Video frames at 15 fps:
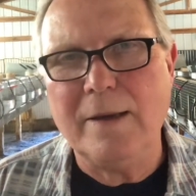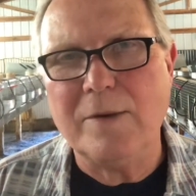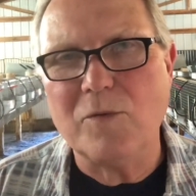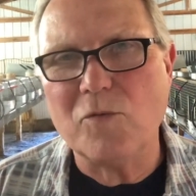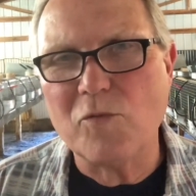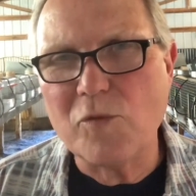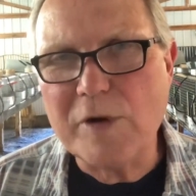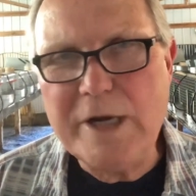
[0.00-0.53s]

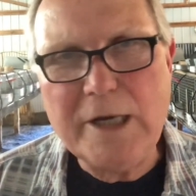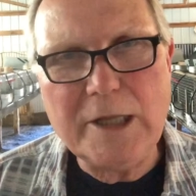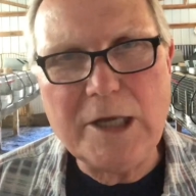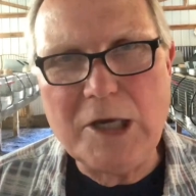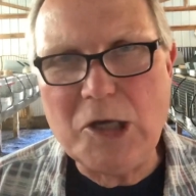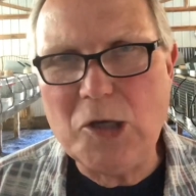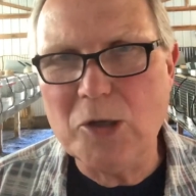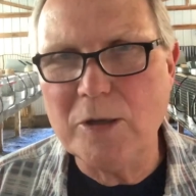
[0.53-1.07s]

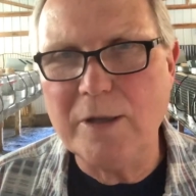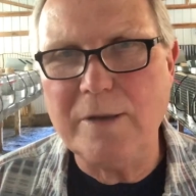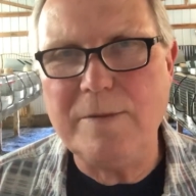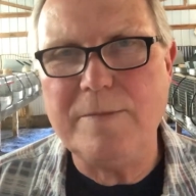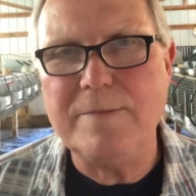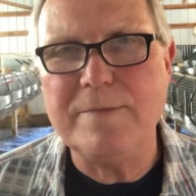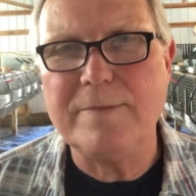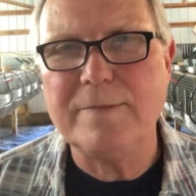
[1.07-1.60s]
really good,
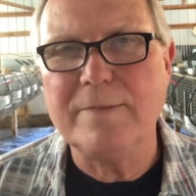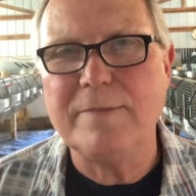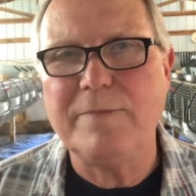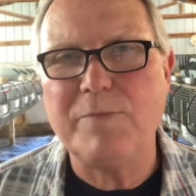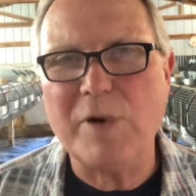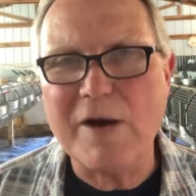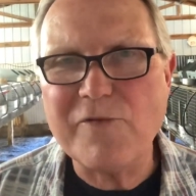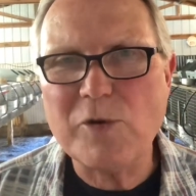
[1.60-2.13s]

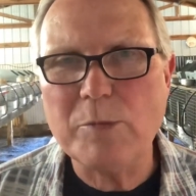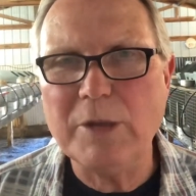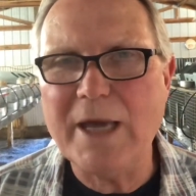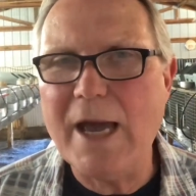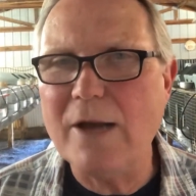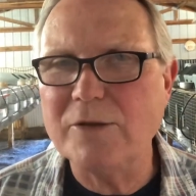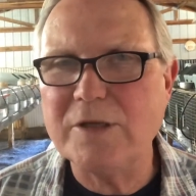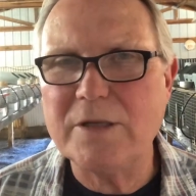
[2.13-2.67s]
preferably
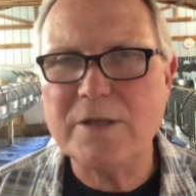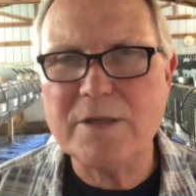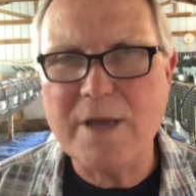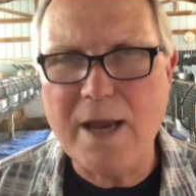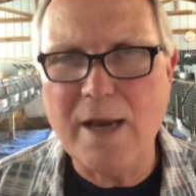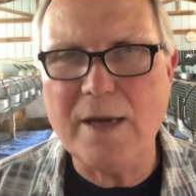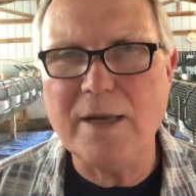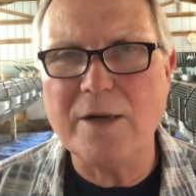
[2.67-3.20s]

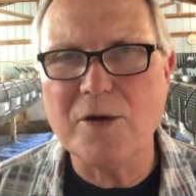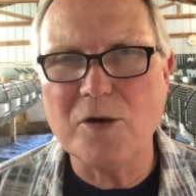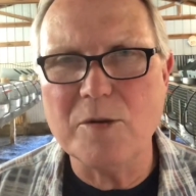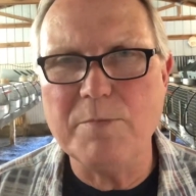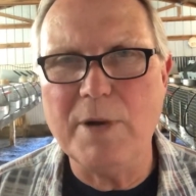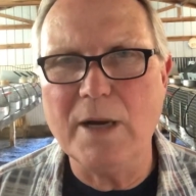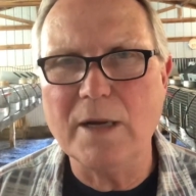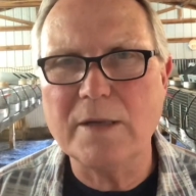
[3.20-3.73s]
outstanding
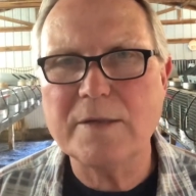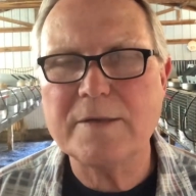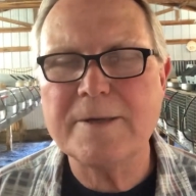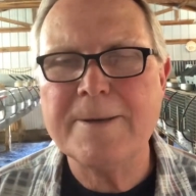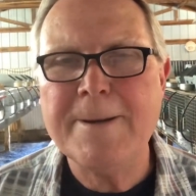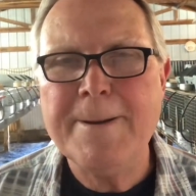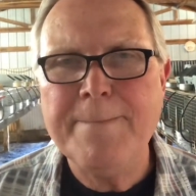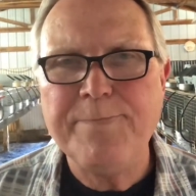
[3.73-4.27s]
herd bucks
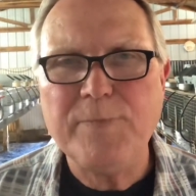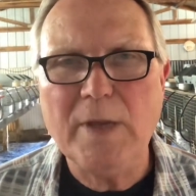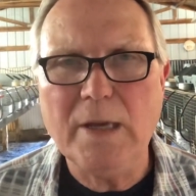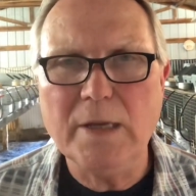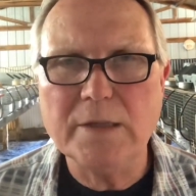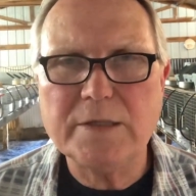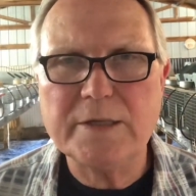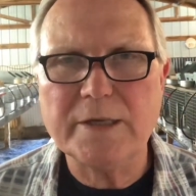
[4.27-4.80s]

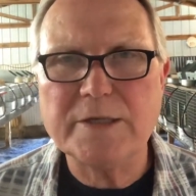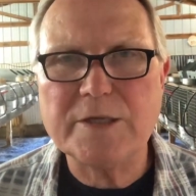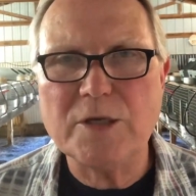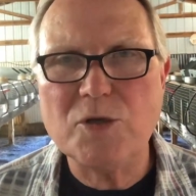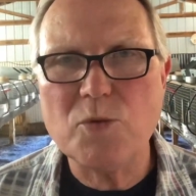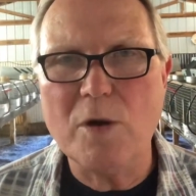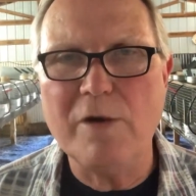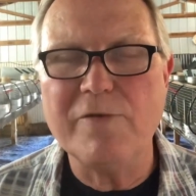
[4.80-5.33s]
and 6 to
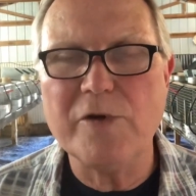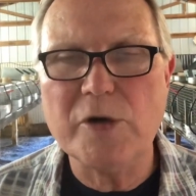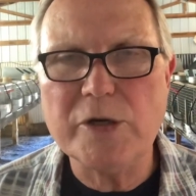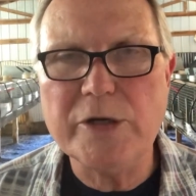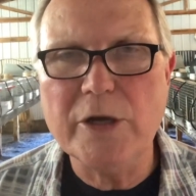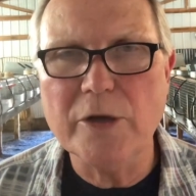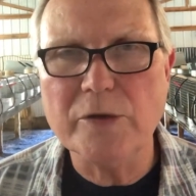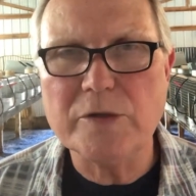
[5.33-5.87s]
12 herd
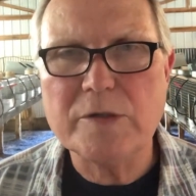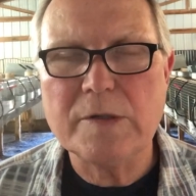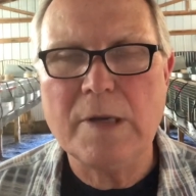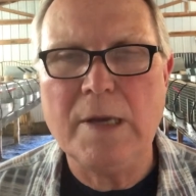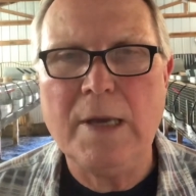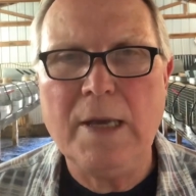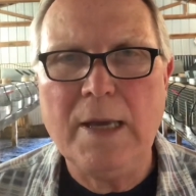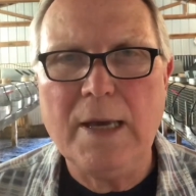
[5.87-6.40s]
does.
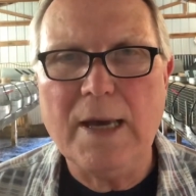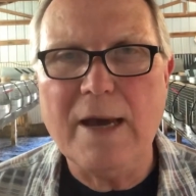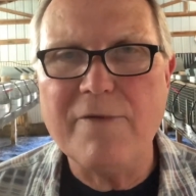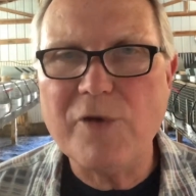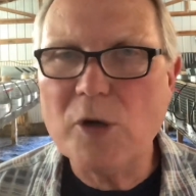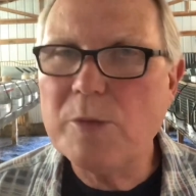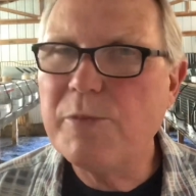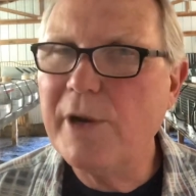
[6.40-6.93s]

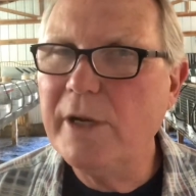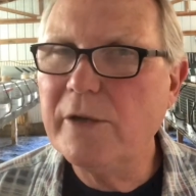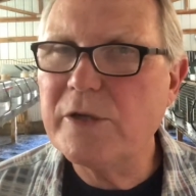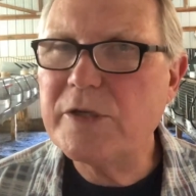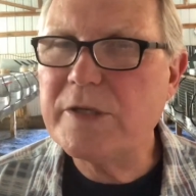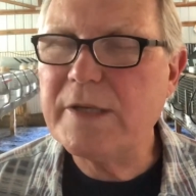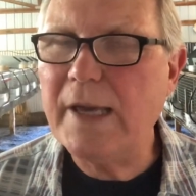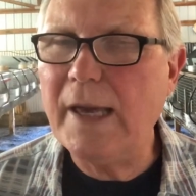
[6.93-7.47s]
I've heard breeders
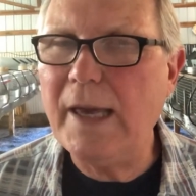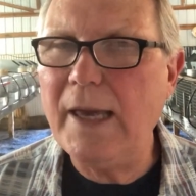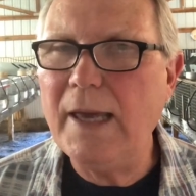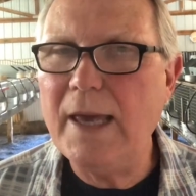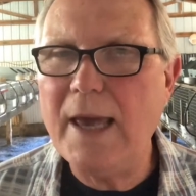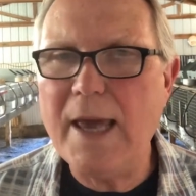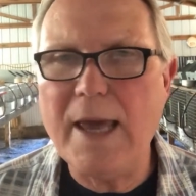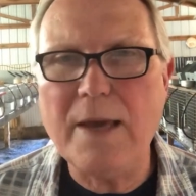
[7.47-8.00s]

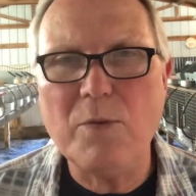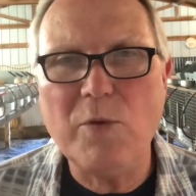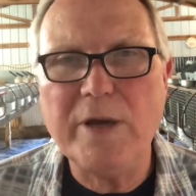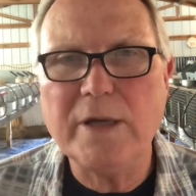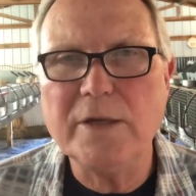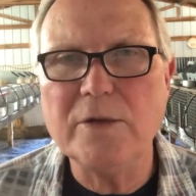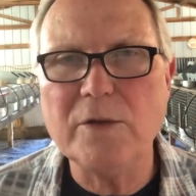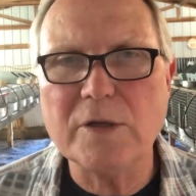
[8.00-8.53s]
say, hey, we
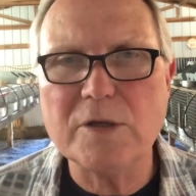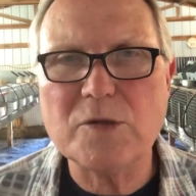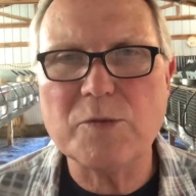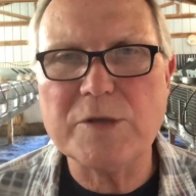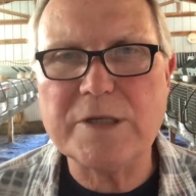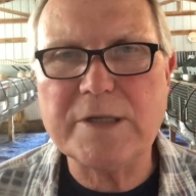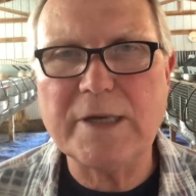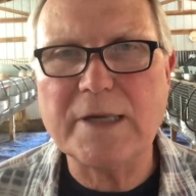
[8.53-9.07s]
can do this with
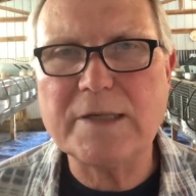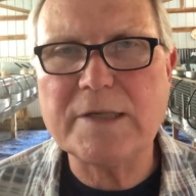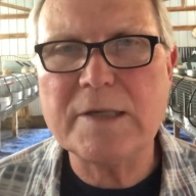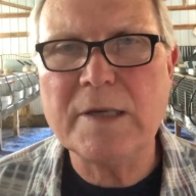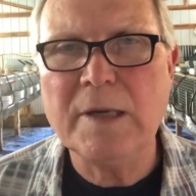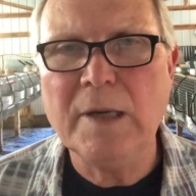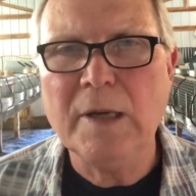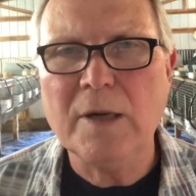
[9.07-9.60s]
6
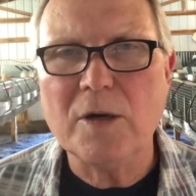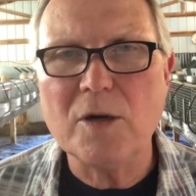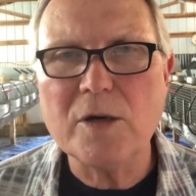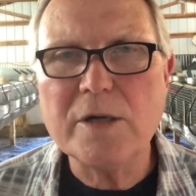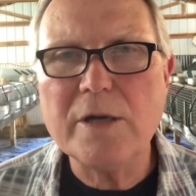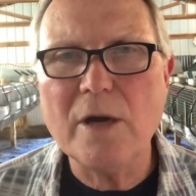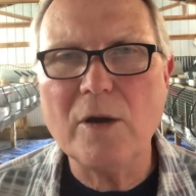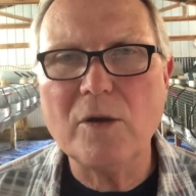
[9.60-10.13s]

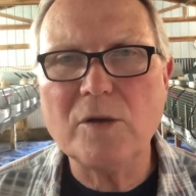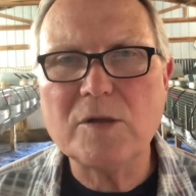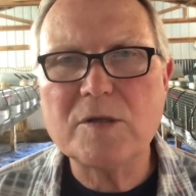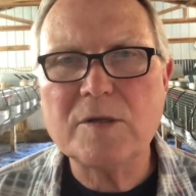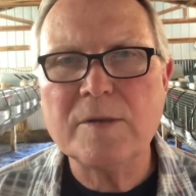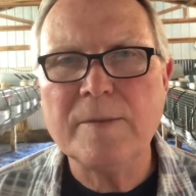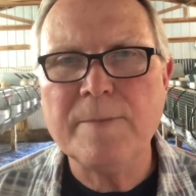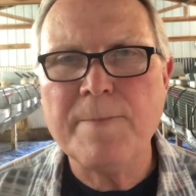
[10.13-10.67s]
herd
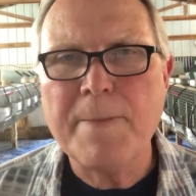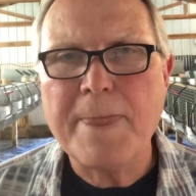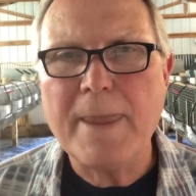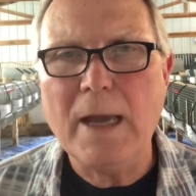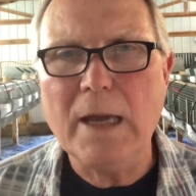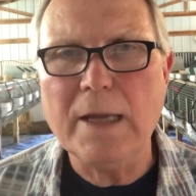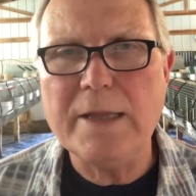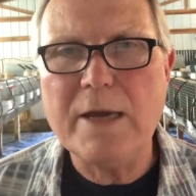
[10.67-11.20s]
does.
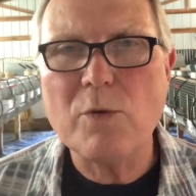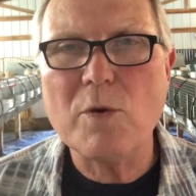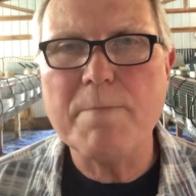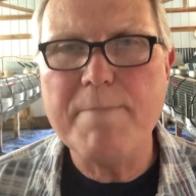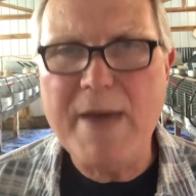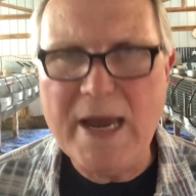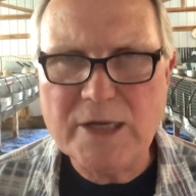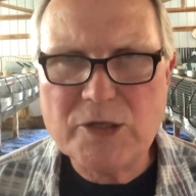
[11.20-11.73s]
They were
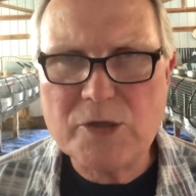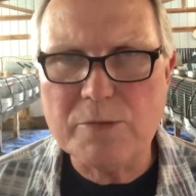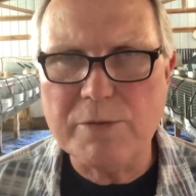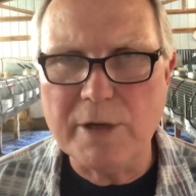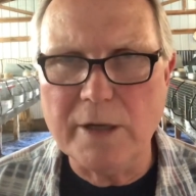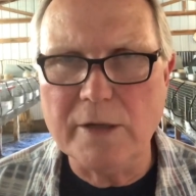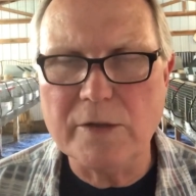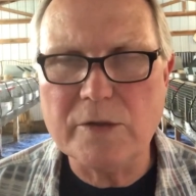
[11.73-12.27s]
master
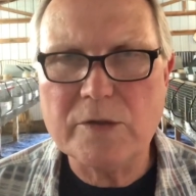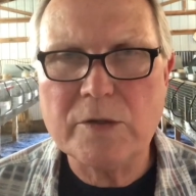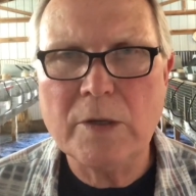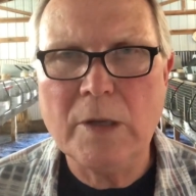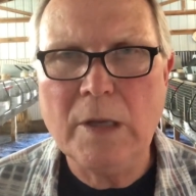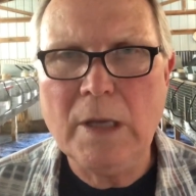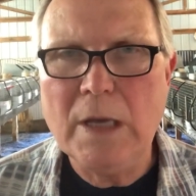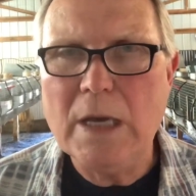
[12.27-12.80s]
breeders.
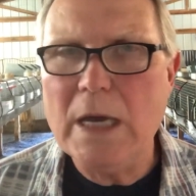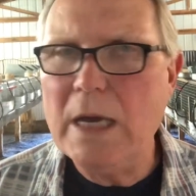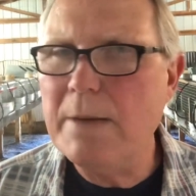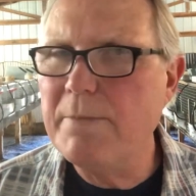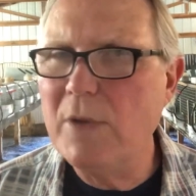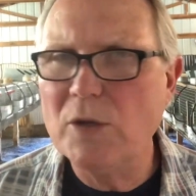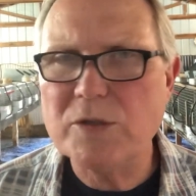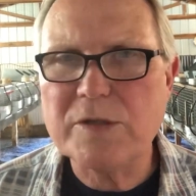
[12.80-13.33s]

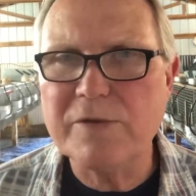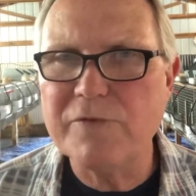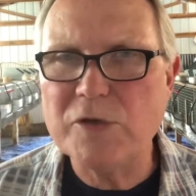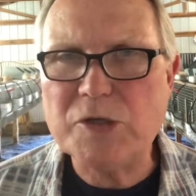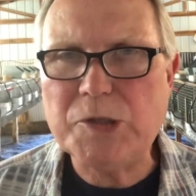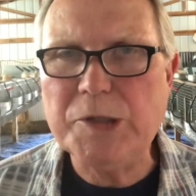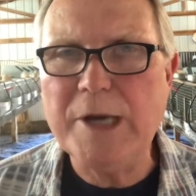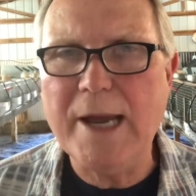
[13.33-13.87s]
Most of
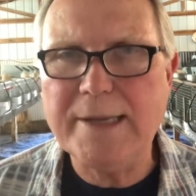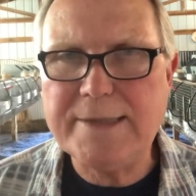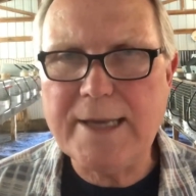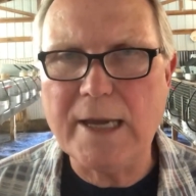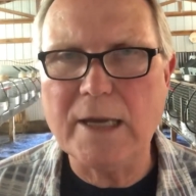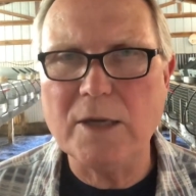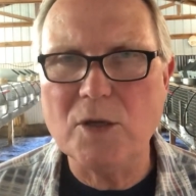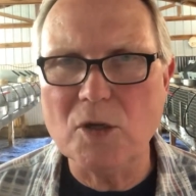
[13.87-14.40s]
us are not
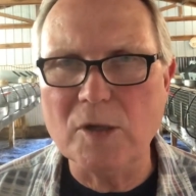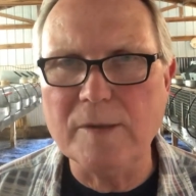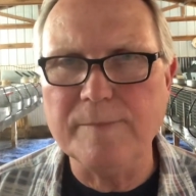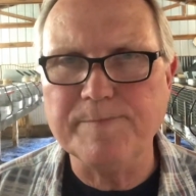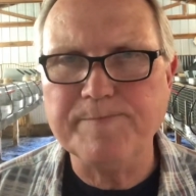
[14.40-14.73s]
that good.